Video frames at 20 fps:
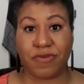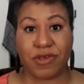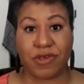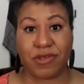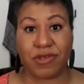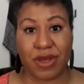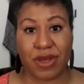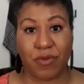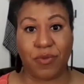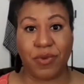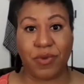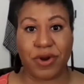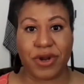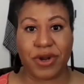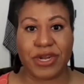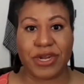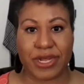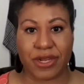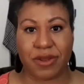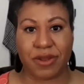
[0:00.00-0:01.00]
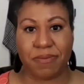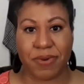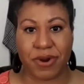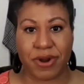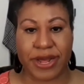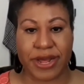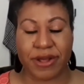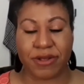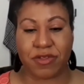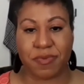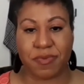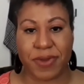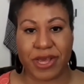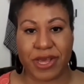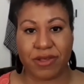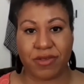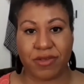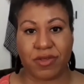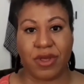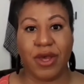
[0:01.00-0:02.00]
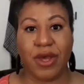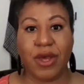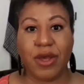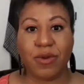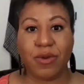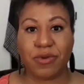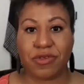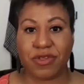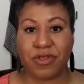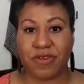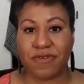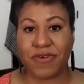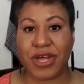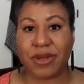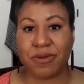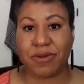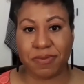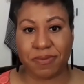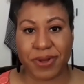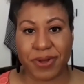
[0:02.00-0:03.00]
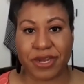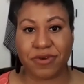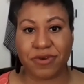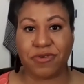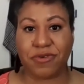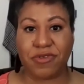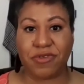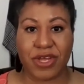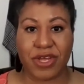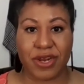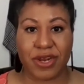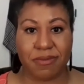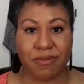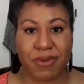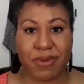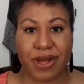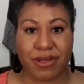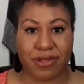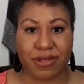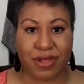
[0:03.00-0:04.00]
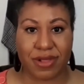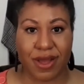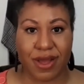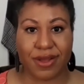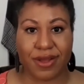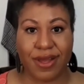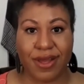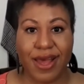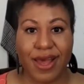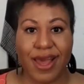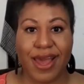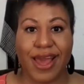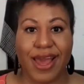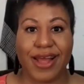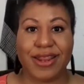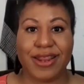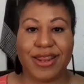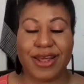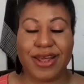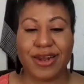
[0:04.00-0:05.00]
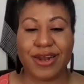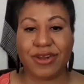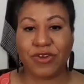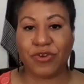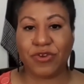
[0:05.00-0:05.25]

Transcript: of us that work in the burnout space was developed by Christina Maslach. And then in